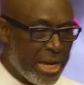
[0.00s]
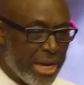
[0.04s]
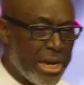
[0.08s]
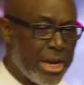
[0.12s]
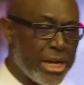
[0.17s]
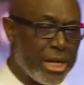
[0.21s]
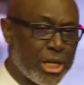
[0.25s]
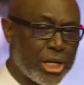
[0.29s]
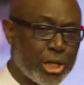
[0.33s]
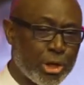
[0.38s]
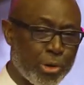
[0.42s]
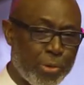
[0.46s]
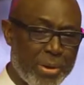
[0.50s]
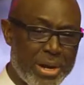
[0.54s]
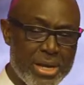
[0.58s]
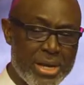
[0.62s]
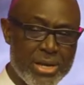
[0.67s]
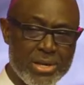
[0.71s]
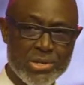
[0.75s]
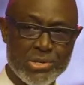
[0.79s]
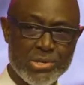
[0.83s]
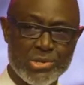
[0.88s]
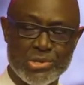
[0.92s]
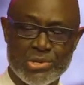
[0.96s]

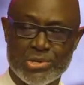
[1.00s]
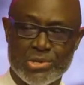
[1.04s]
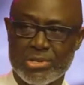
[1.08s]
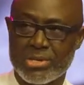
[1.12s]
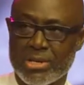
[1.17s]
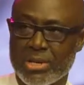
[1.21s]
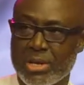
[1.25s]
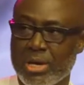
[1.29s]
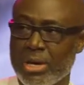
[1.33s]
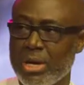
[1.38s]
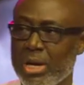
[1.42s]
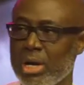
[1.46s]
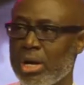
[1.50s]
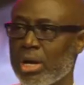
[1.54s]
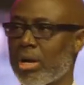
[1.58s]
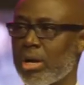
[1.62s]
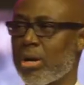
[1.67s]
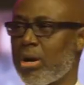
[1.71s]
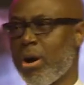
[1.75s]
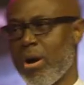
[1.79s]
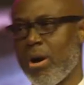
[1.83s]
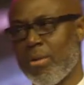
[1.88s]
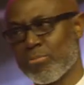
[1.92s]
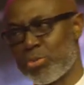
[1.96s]
Increase
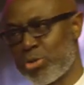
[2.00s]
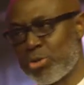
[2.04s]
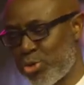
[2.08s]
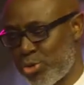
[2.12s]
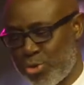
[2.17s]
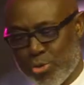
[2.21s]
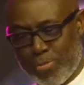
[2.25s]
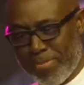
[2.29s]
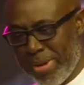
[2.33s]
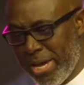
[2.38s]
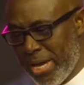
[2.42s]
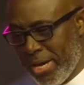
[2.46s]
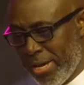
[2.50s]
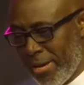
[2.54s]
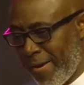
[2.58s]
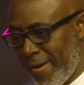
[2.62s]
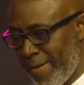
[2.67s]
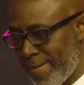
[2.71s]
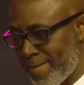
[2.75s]
comes to me,